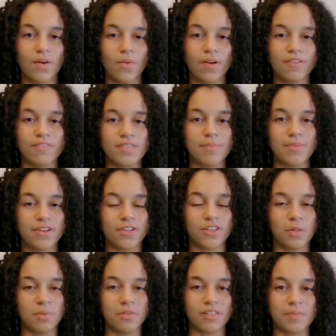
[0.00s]
What have some of your
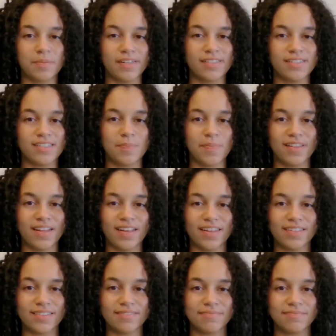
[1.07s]
global experiences been like?